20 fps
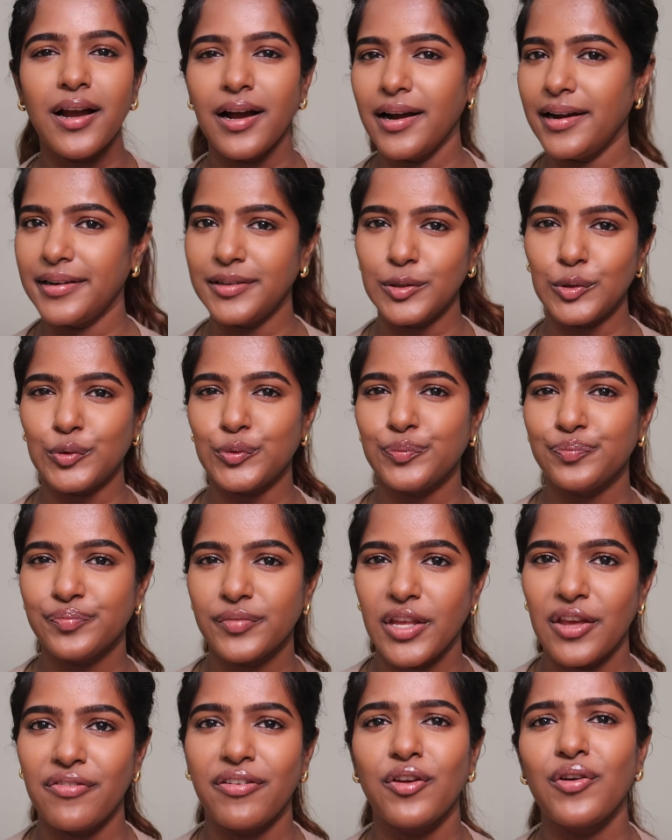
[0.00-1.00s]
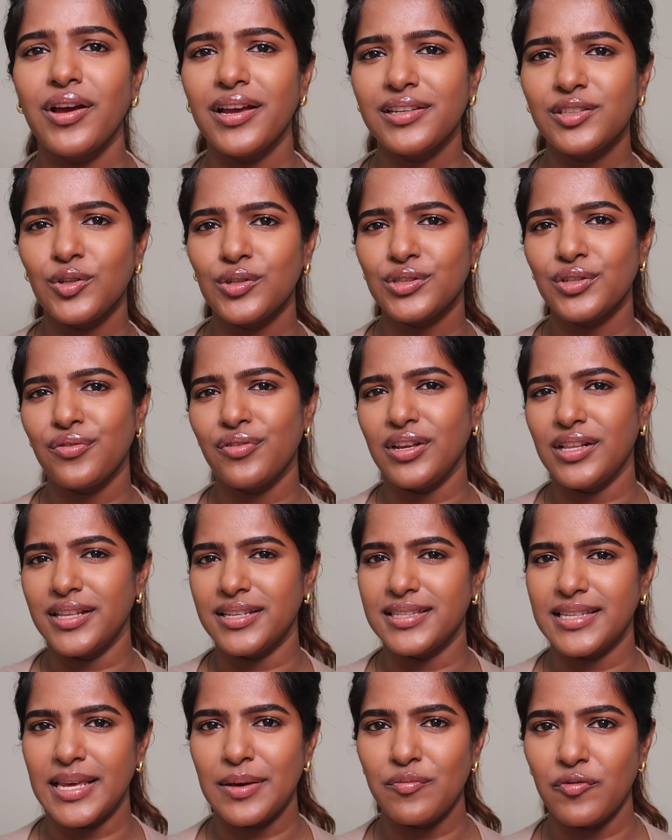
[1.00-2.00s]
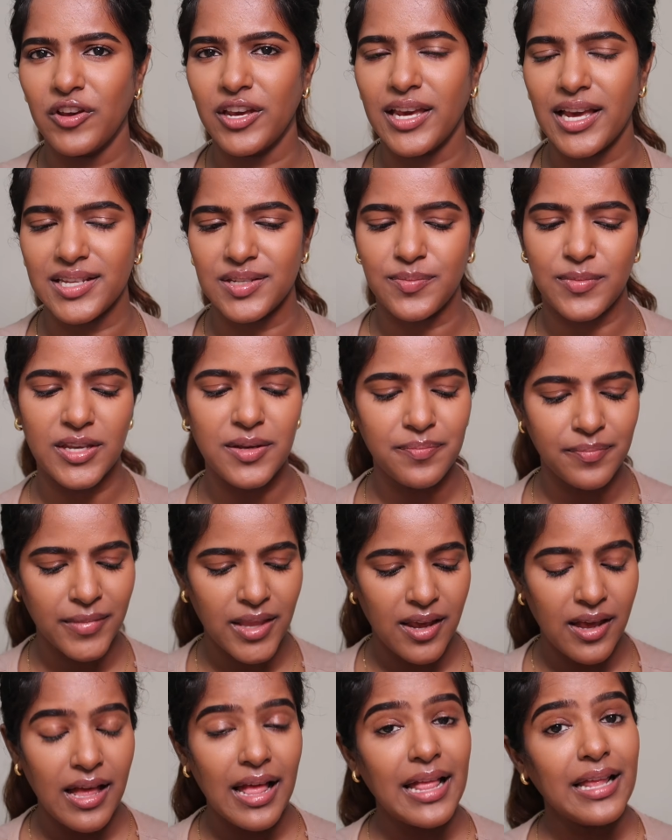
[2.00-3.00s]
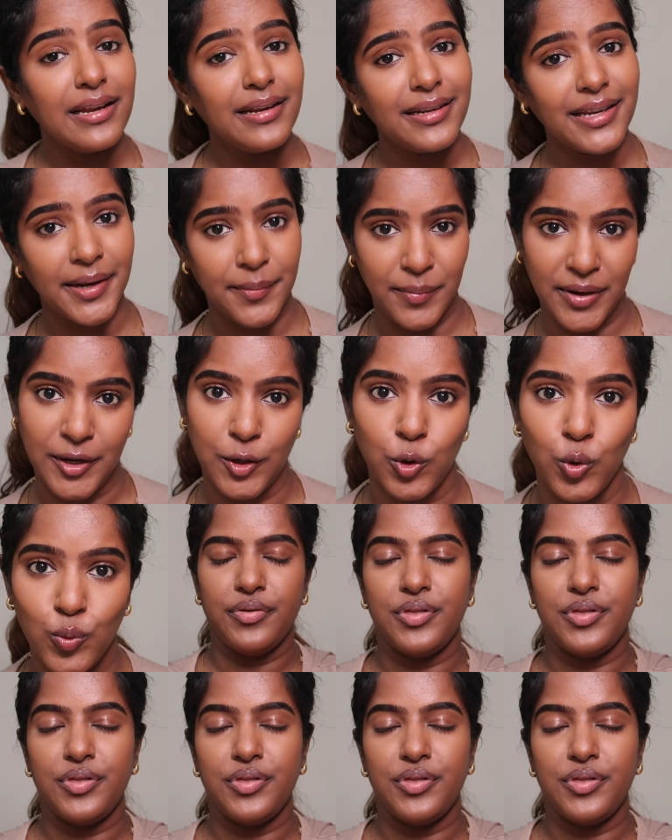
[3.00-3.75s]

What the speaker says: I don't know. If you guys also feel the same way as me, let me know.